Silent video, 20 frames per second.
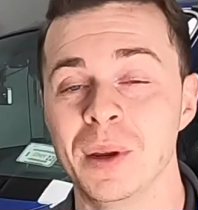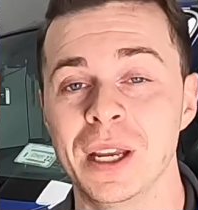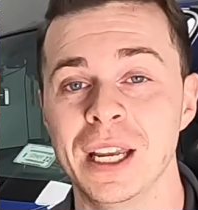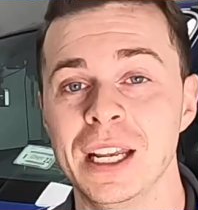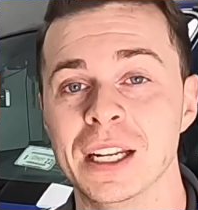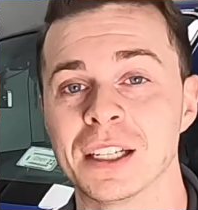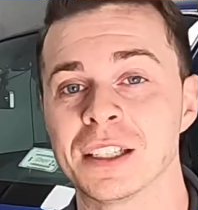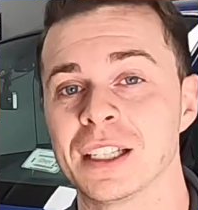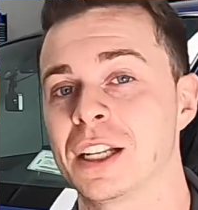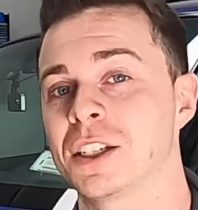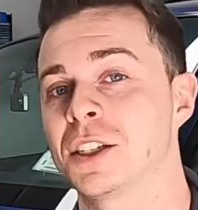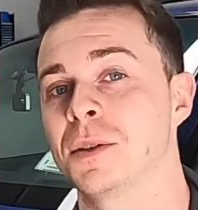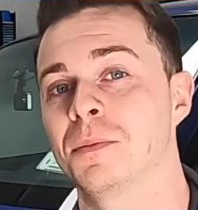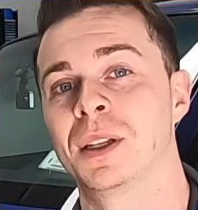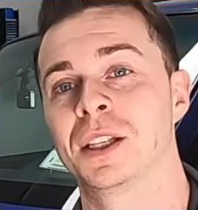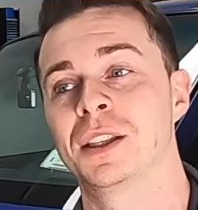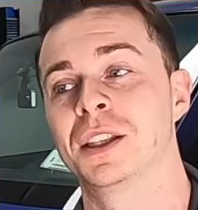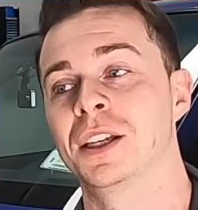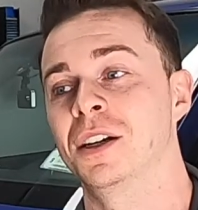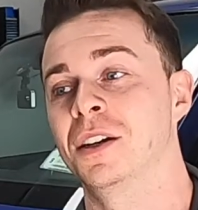It's not something that
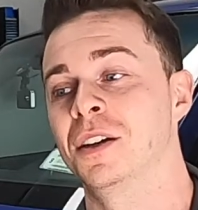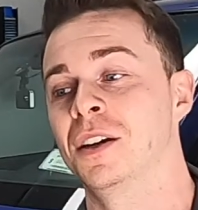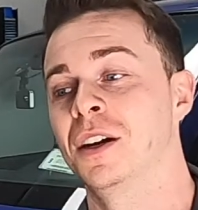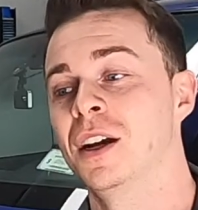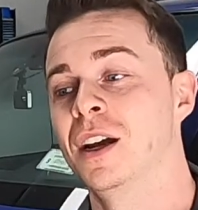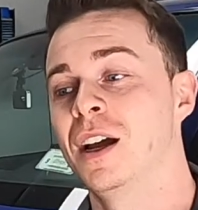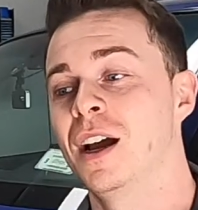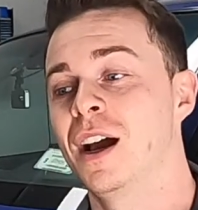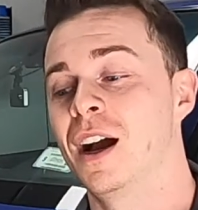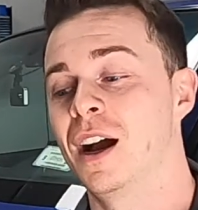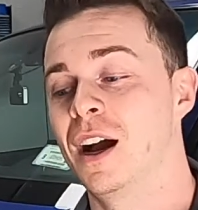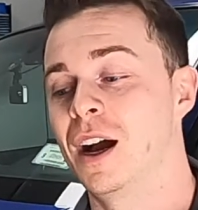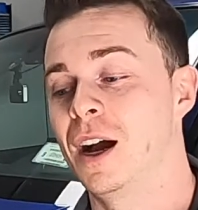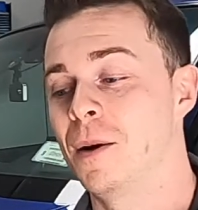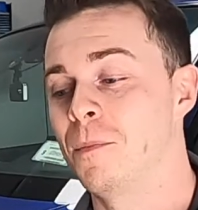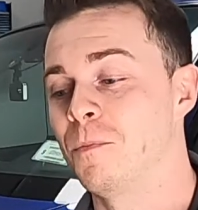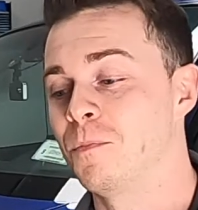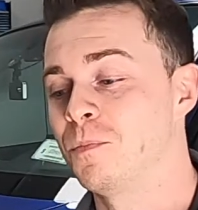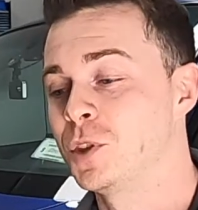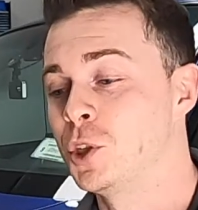they're
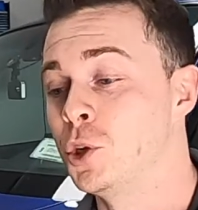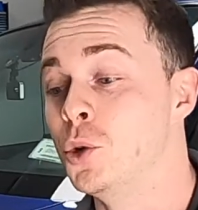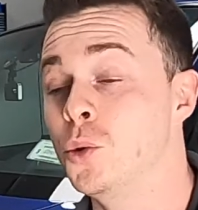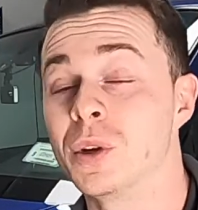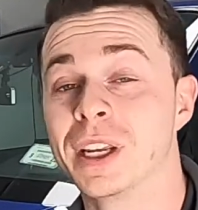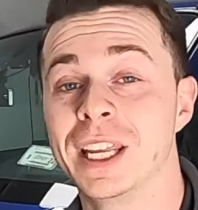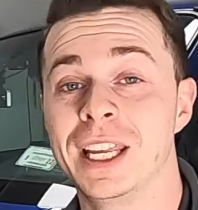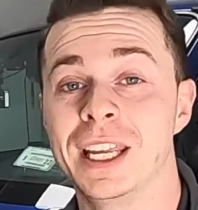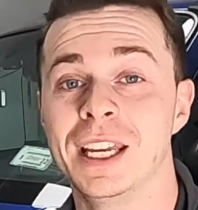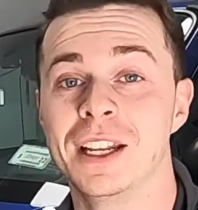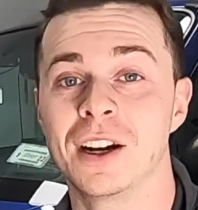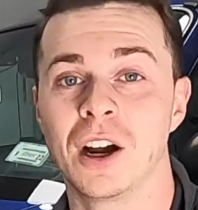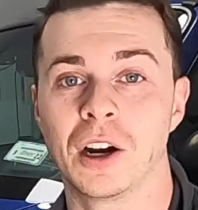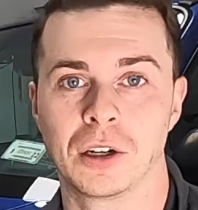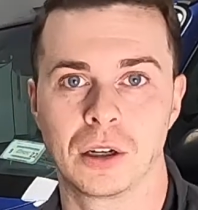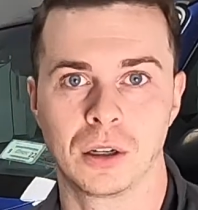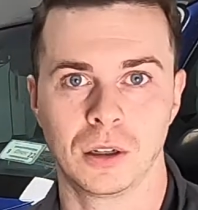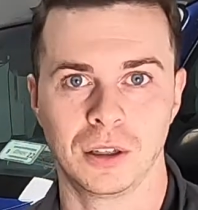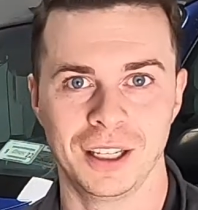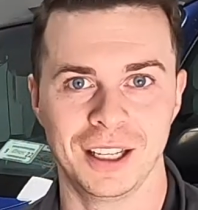too keen on
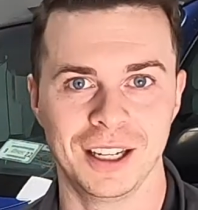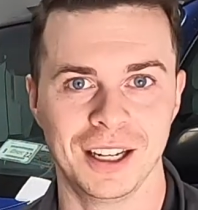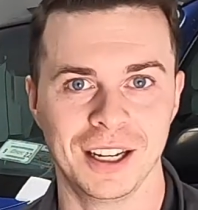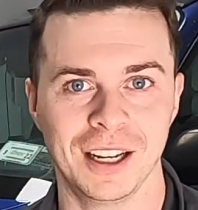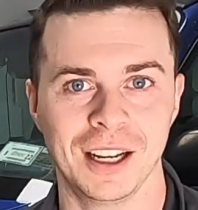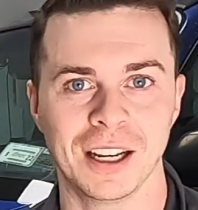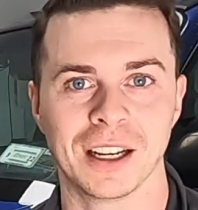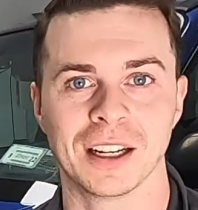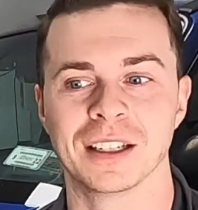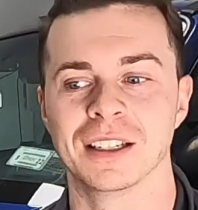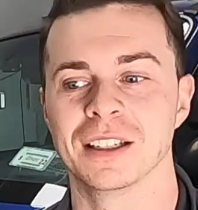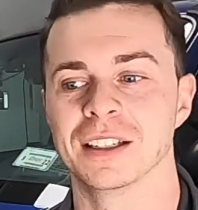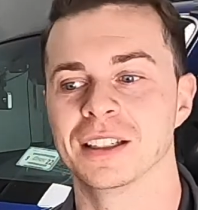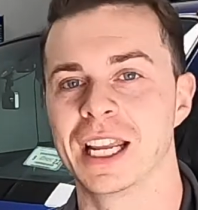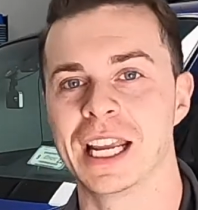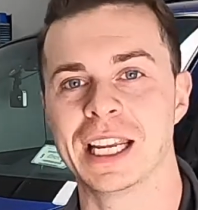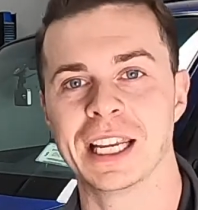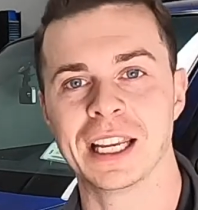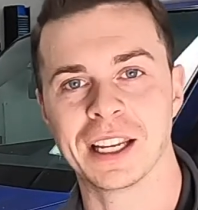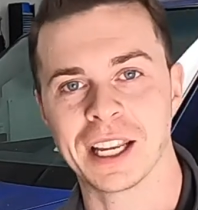cleaning and
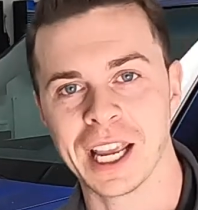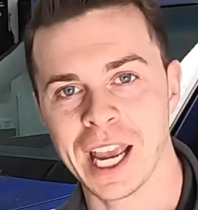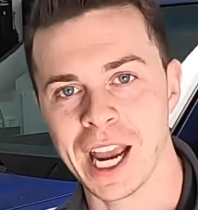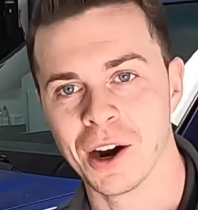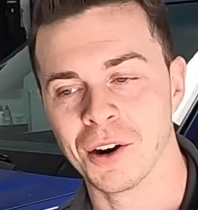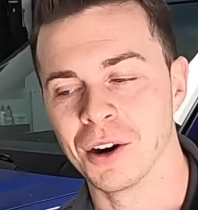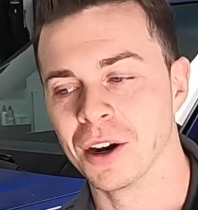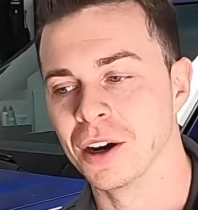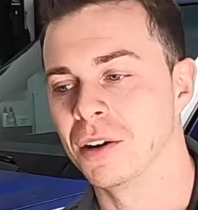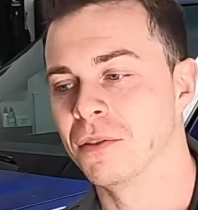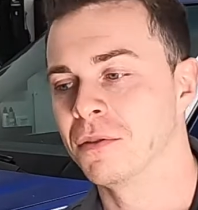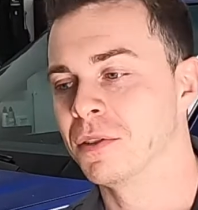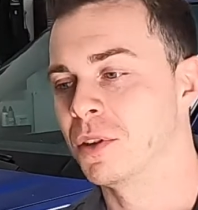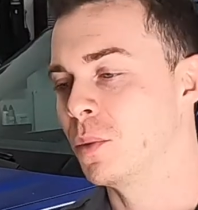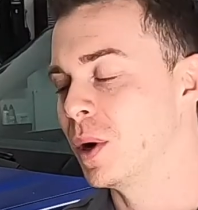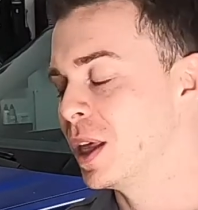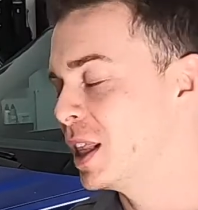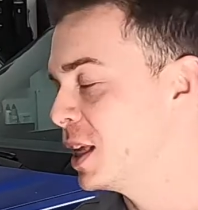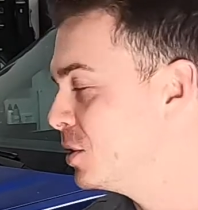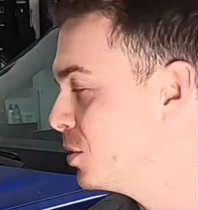taking care of the way
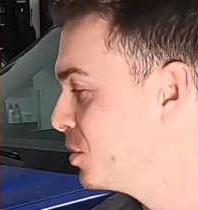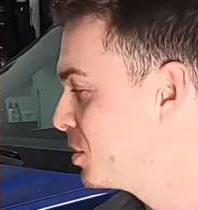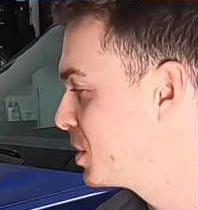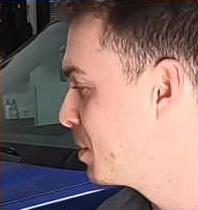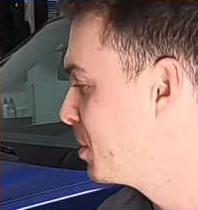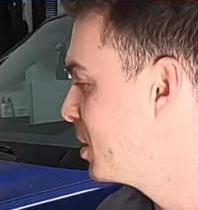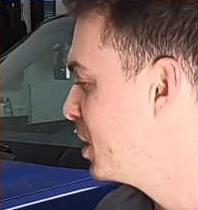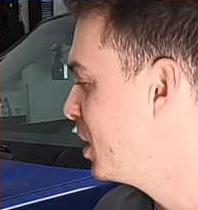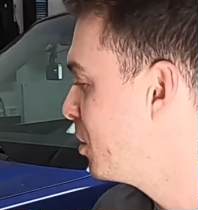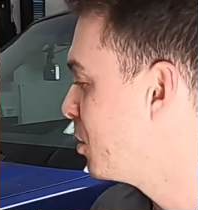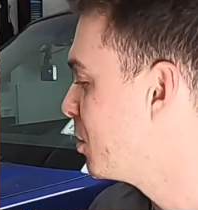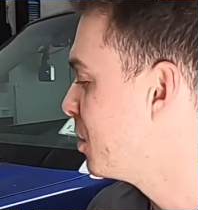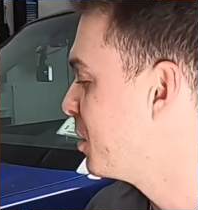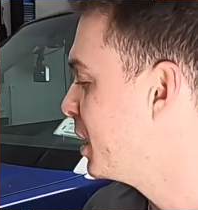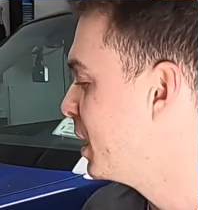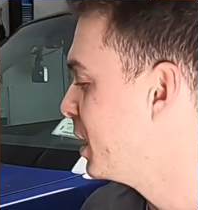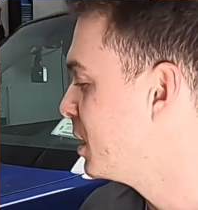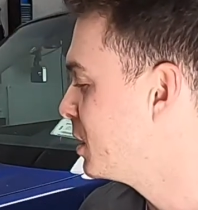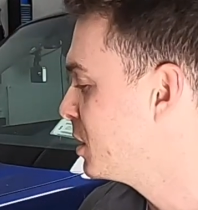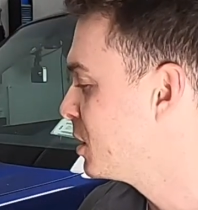they do some of the other
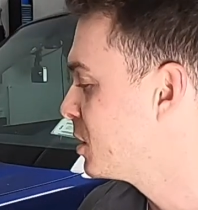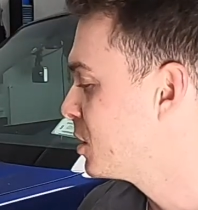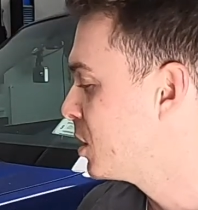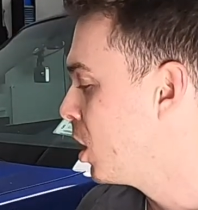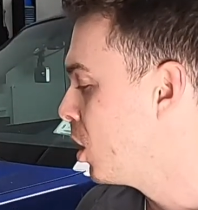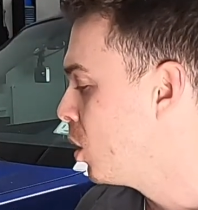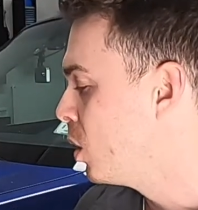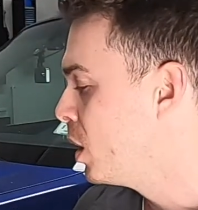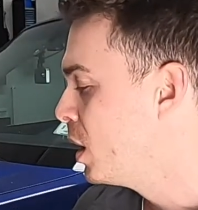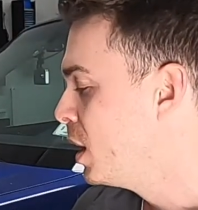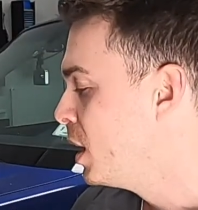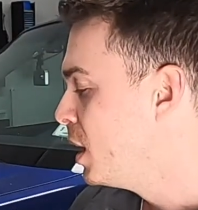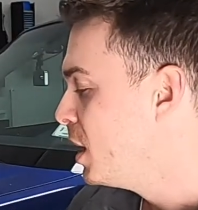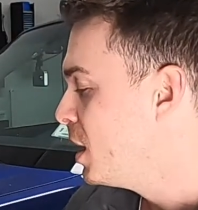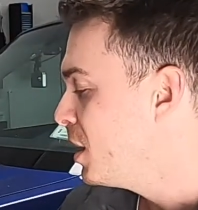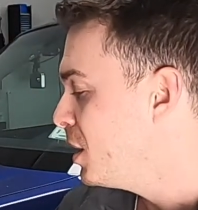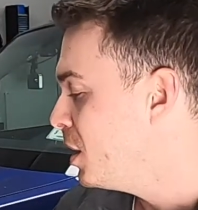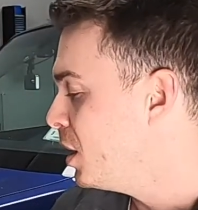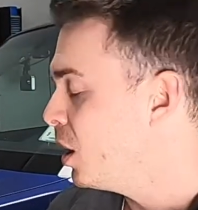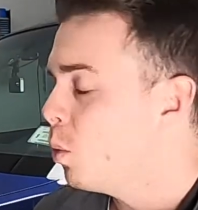things. And so,
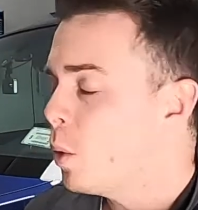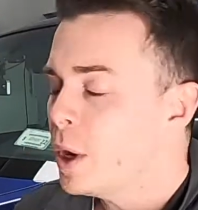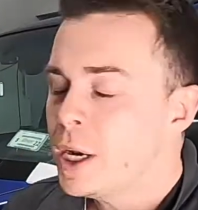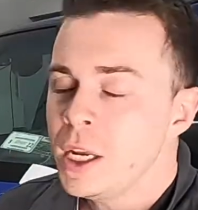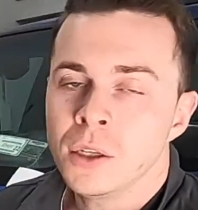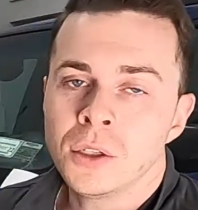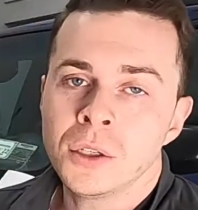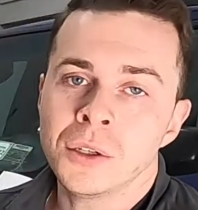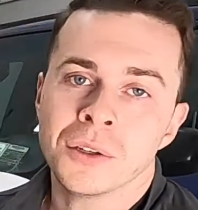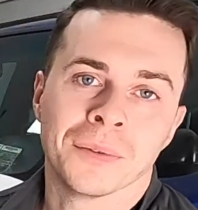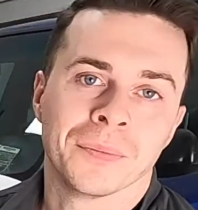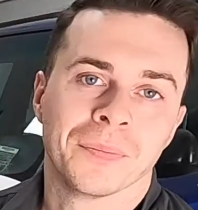you know, what do?